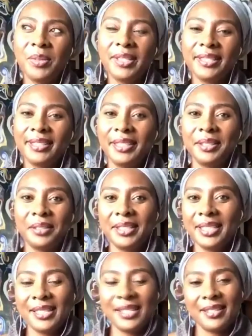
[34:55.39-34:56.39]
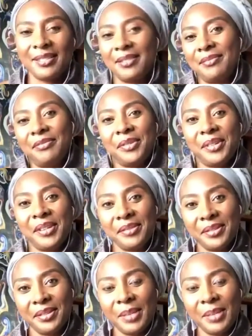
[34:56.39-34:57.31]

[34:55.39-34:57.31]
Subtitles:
been a leader in this forever.